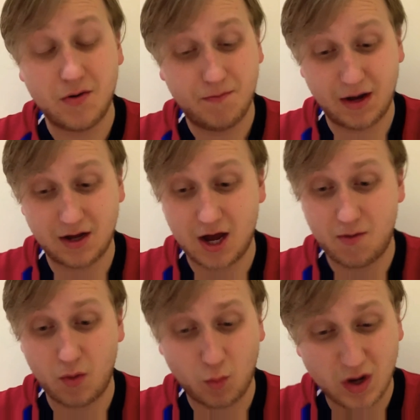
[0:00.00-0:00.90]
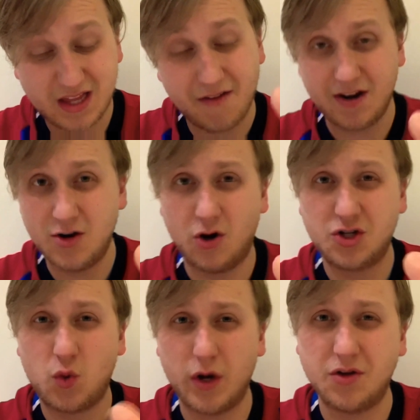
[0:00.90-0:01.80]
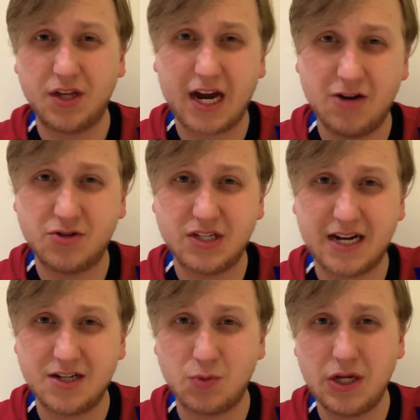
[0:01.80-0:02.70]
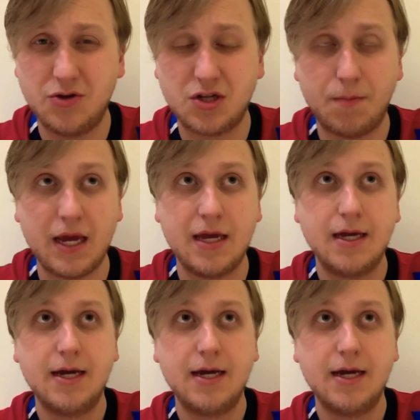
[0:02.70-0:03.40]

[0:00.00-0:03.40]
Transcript: but we're definitely not as quick on the counter-attack as we used to be,